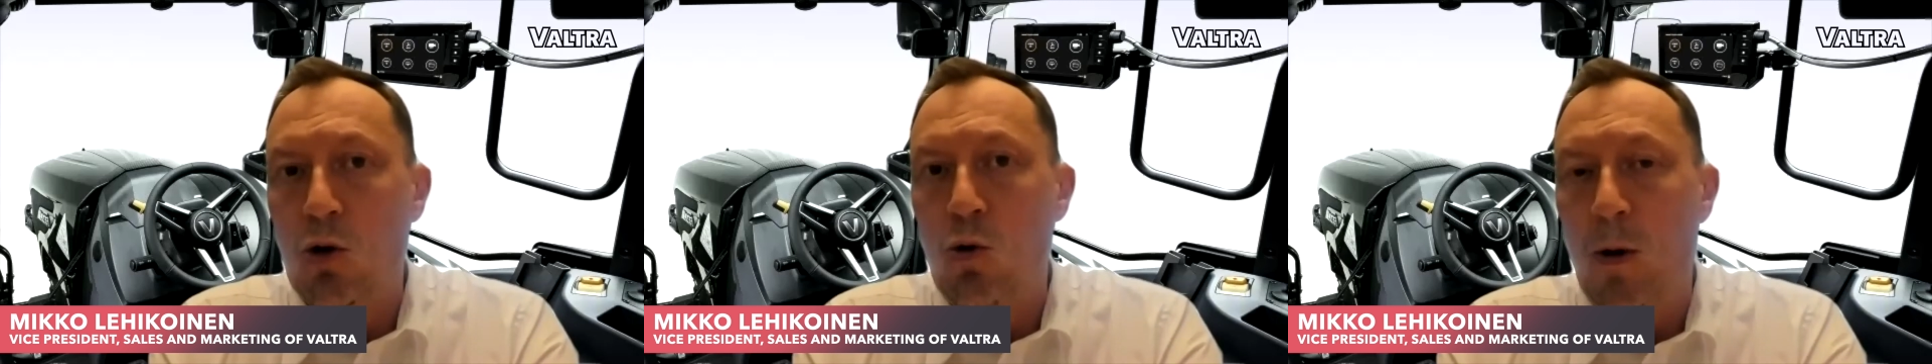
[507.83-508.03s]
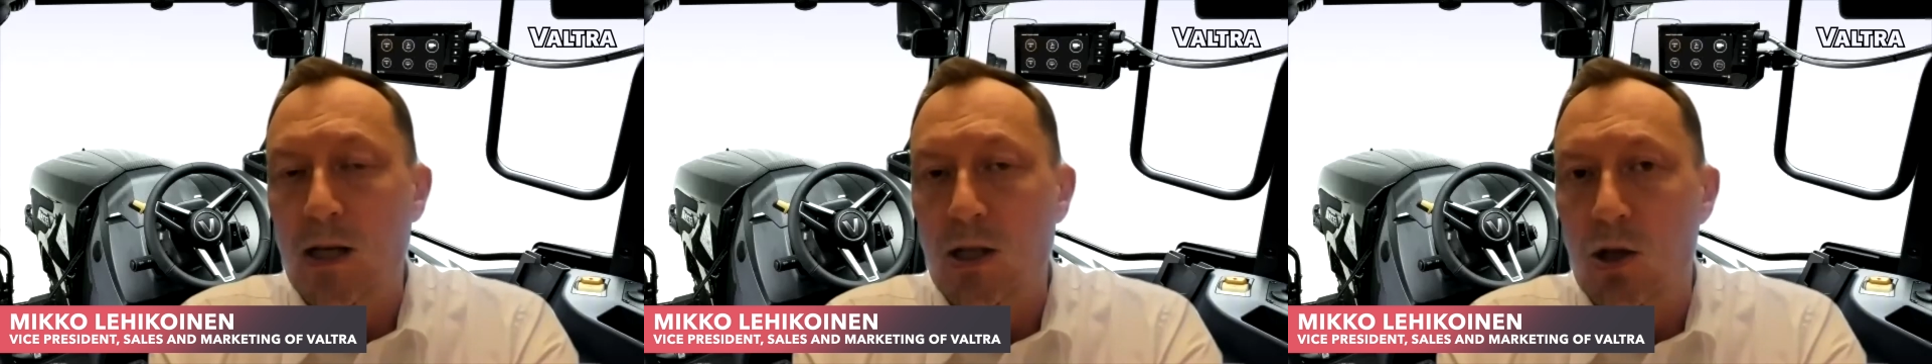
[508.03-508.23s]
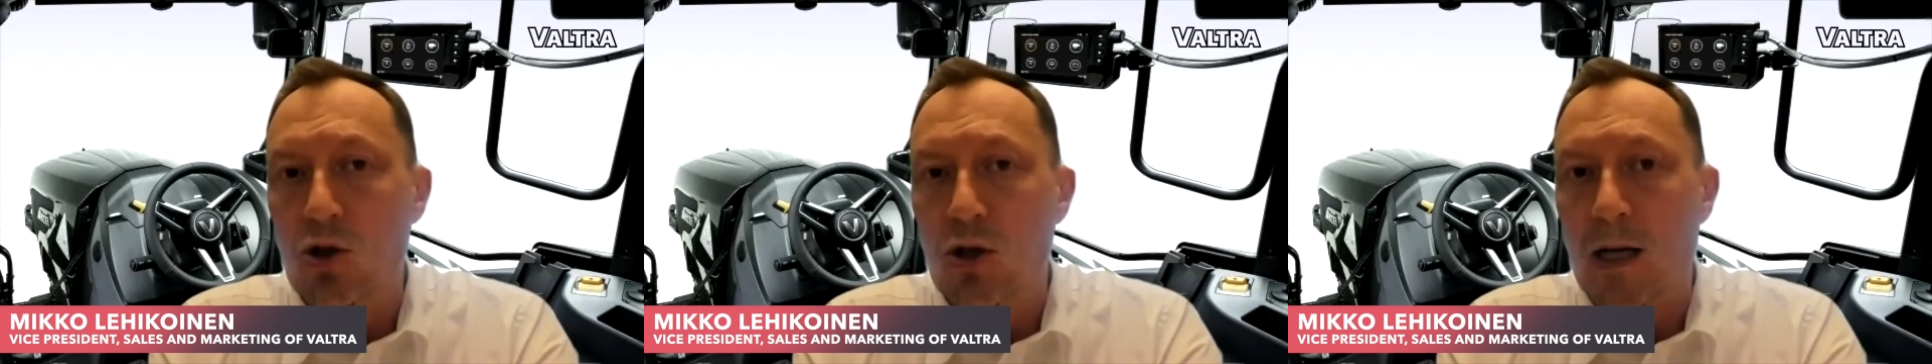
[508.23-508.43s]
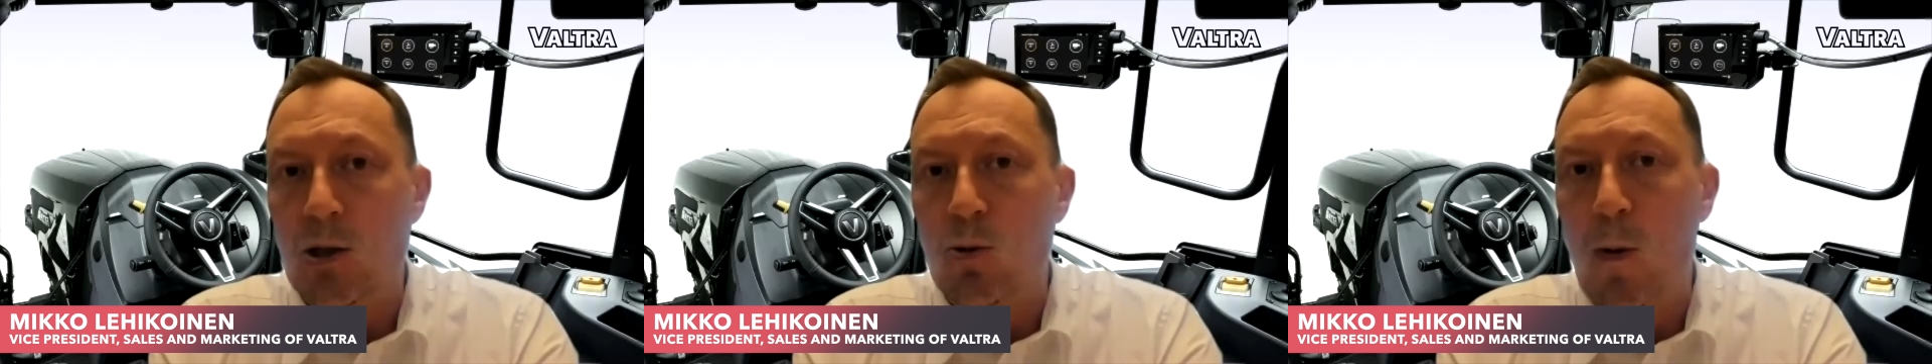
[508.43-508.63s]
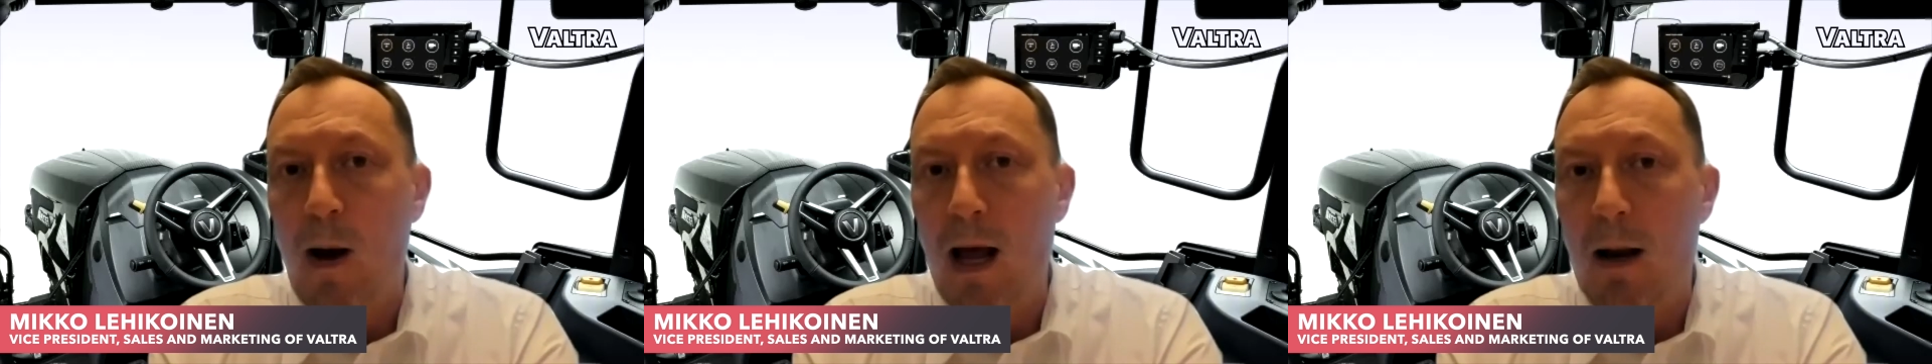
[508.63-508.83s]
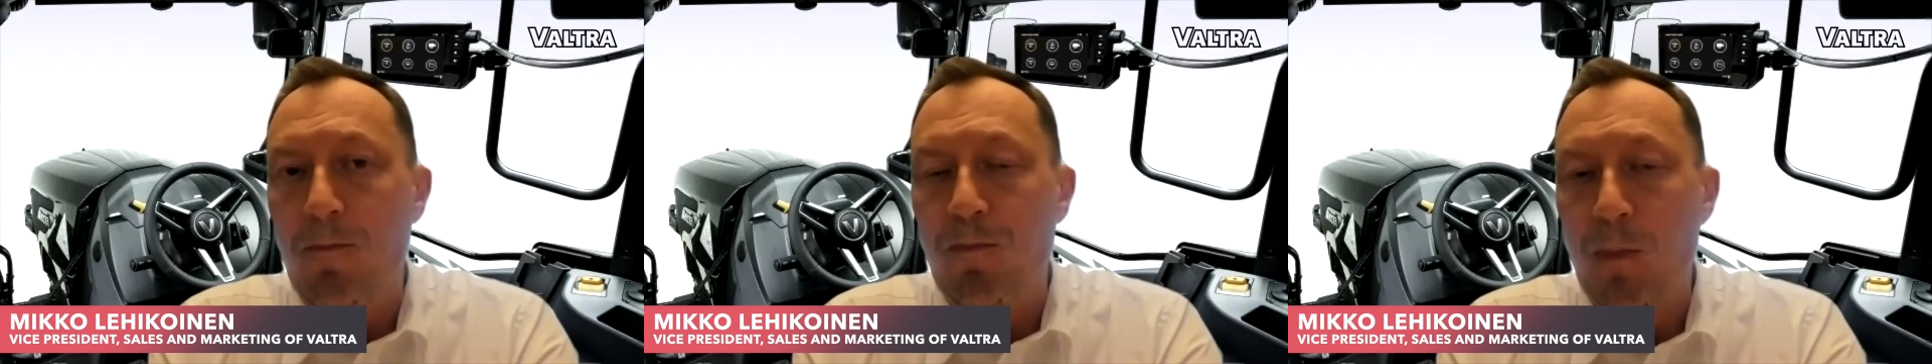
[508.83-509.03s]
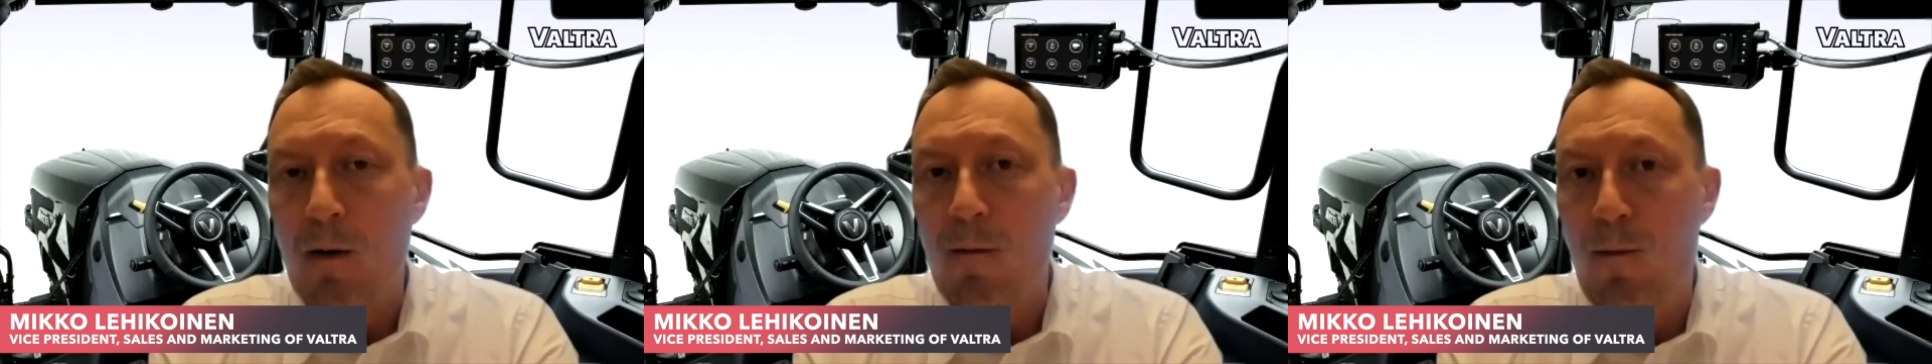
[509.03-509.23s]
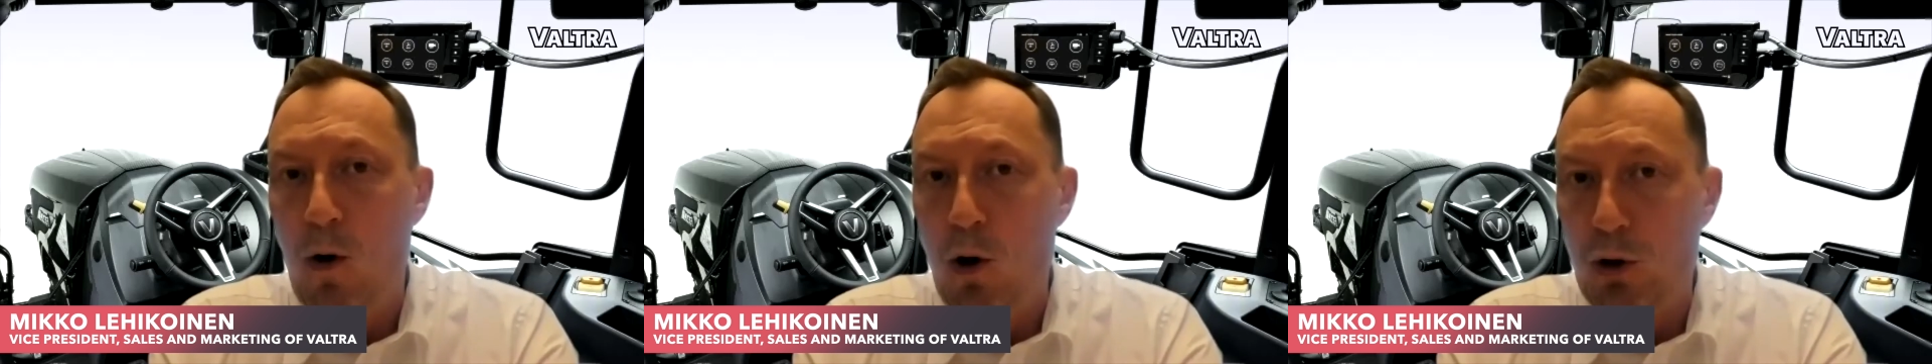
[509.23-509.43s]
questions as well
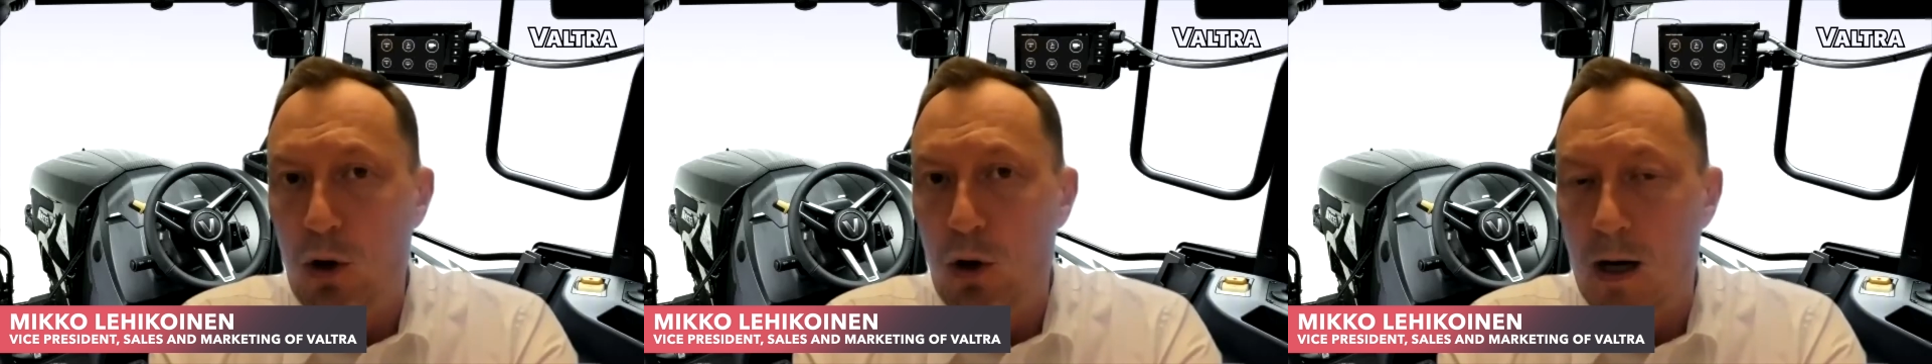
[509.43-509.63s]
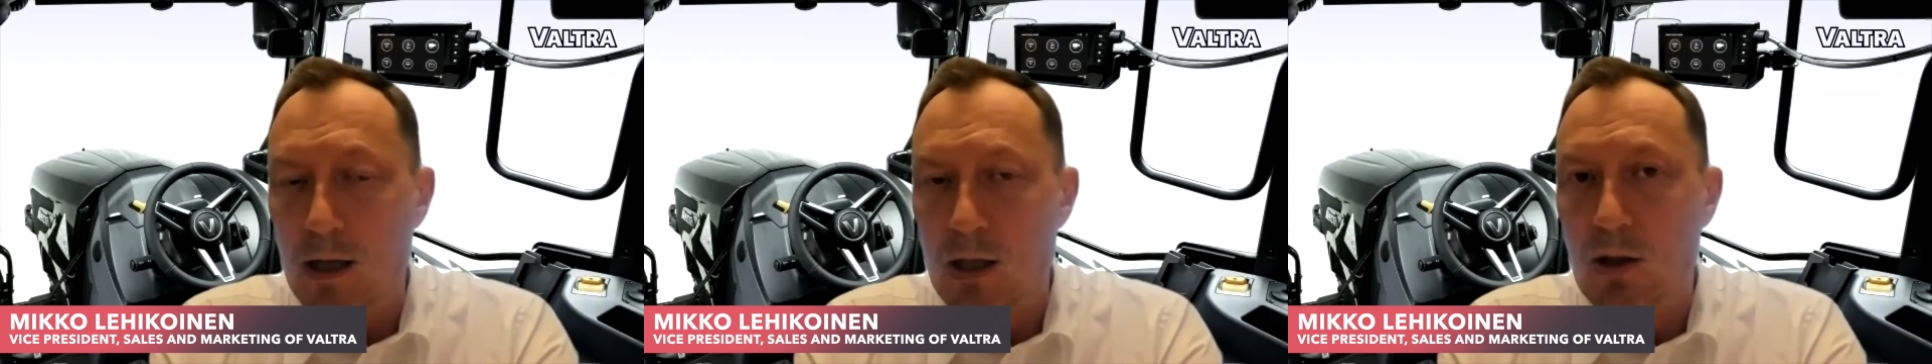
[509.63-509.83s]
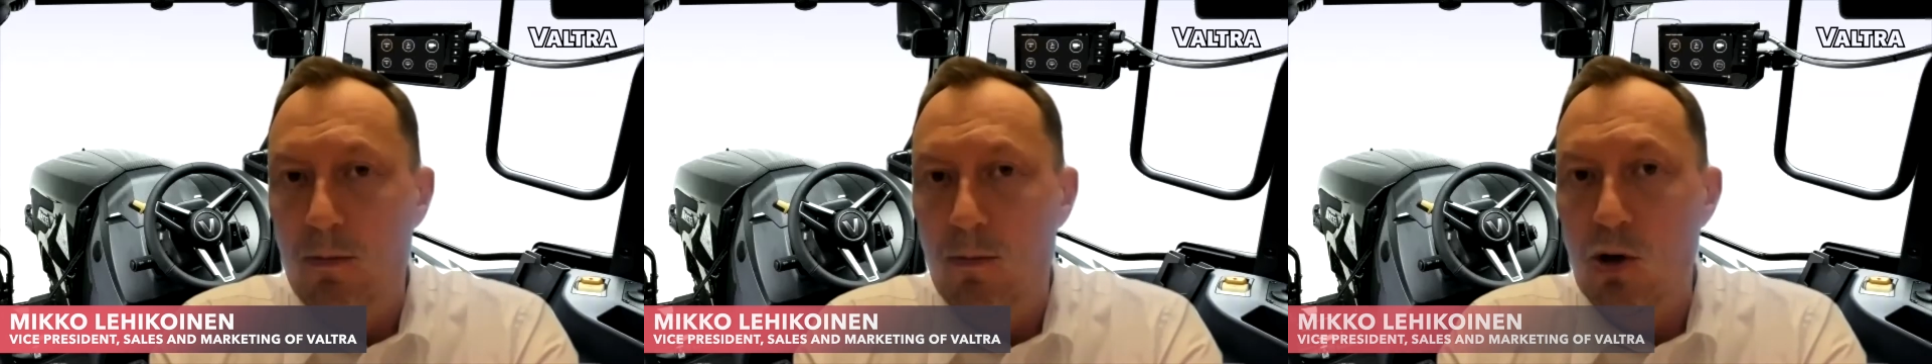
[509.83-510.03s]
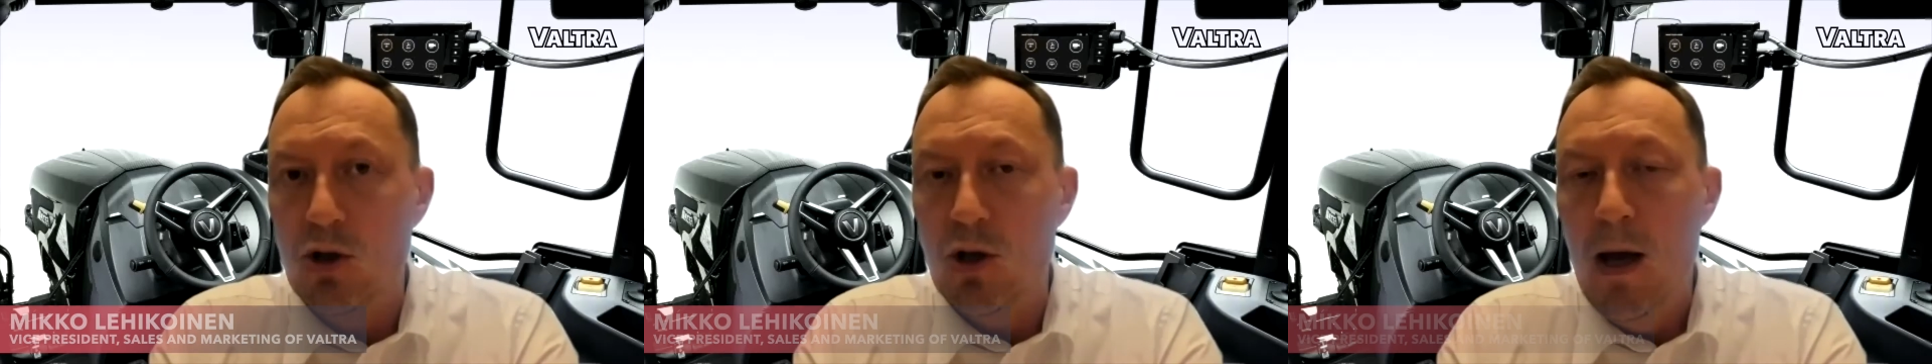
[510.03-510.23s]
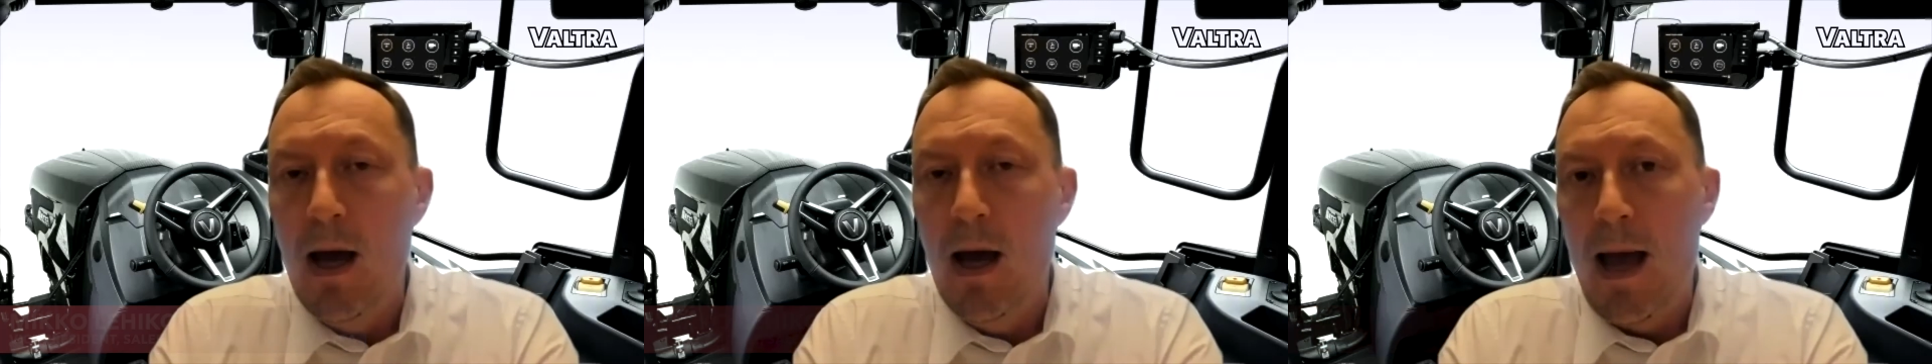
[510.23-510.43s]
for the customers.